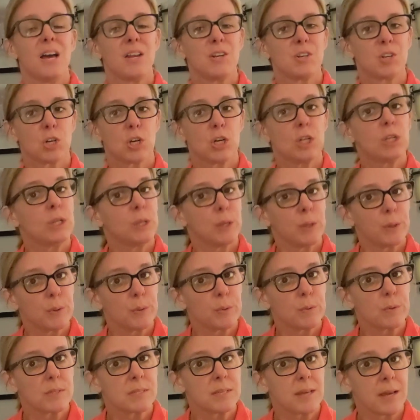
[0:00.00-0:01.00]

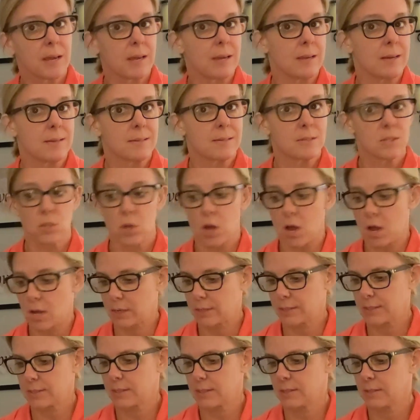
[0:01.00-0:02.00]
underclothes and
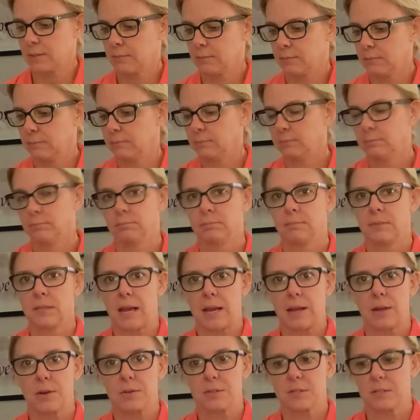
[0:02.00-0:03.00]
socks.
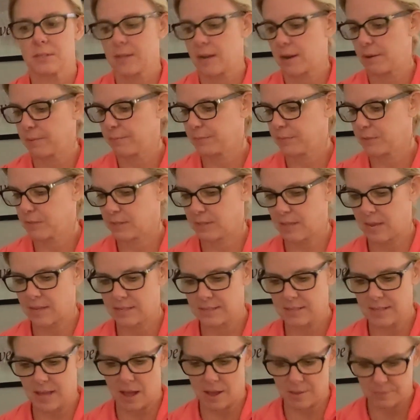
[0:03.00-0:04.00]
That goes in there. So
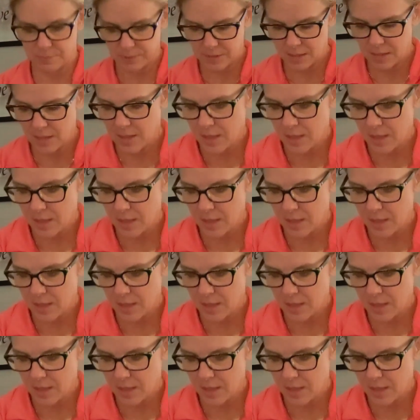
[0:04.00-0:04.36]
that's that.